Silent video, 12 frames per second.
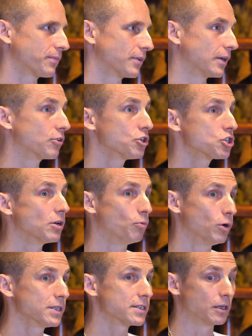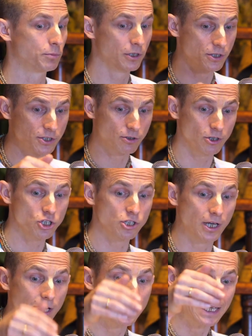And Krishna wants that because
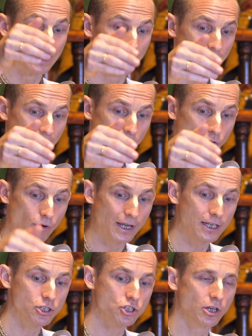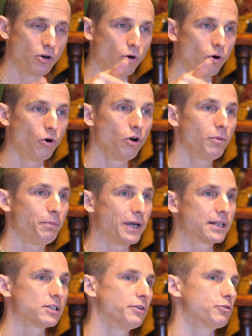Krishna arranged the whole
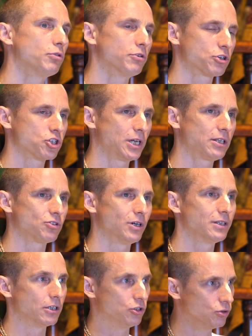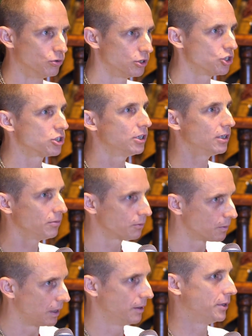battle of Kurukshetra that
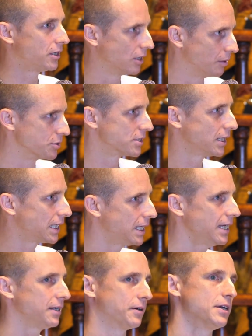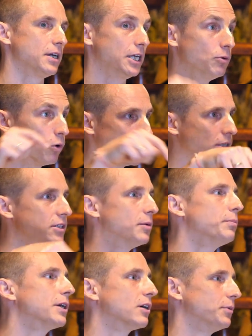Yudhishthira becomes the king. He wanted him
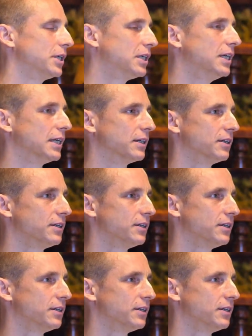to become the king.